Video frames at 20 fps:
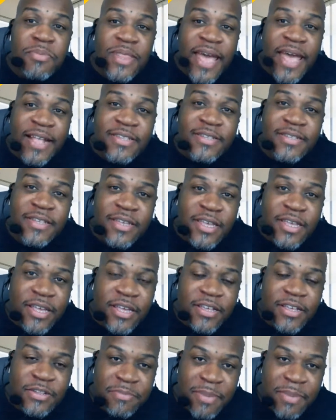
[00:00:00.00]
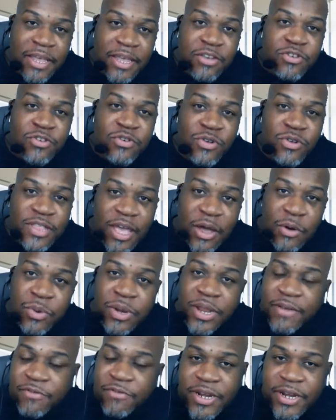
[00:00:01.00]
That's the key, is making sure that
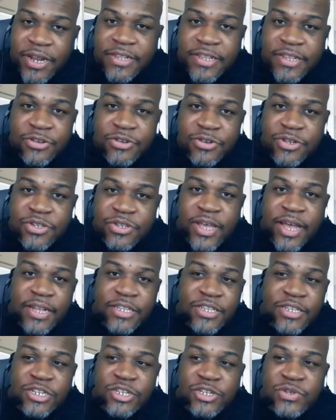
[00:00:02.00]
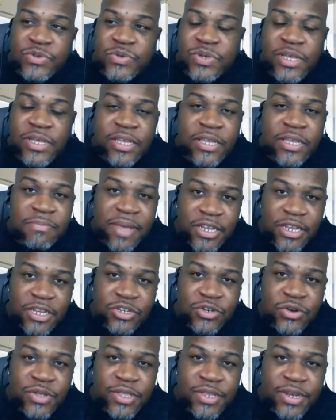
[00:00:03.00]
whatever it is that you decide to do, is
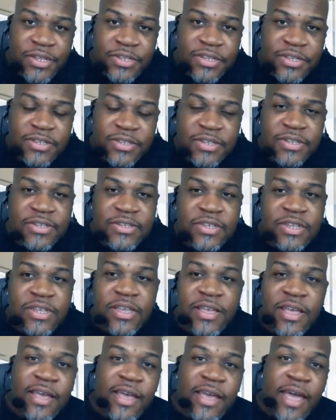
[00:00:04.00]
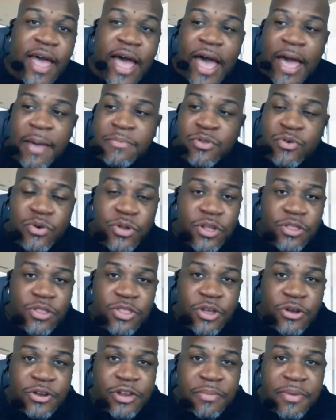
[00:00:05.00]
making sure that it's consistent. I'm doing
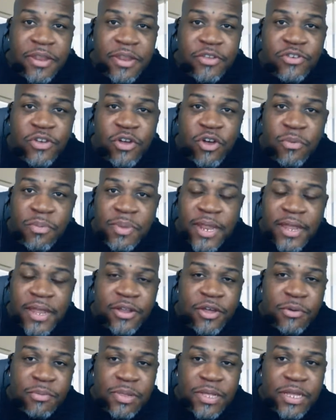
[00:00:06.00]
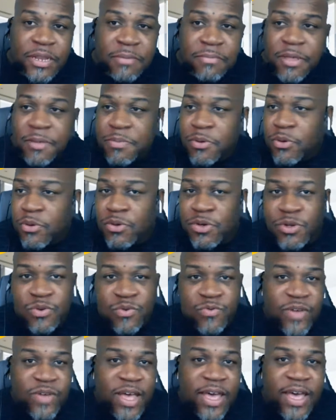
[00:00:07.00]
a 30-minute show, but I know plenty of people who
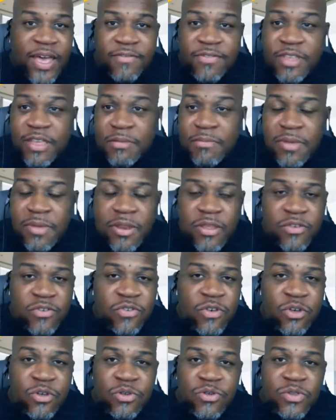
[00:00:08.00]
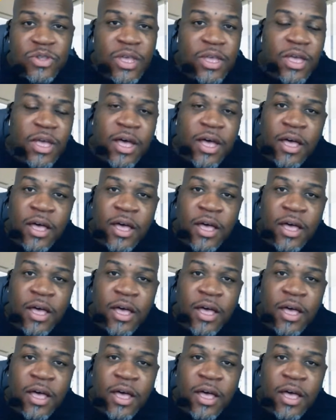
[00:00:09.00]
do 5-10-minute shows.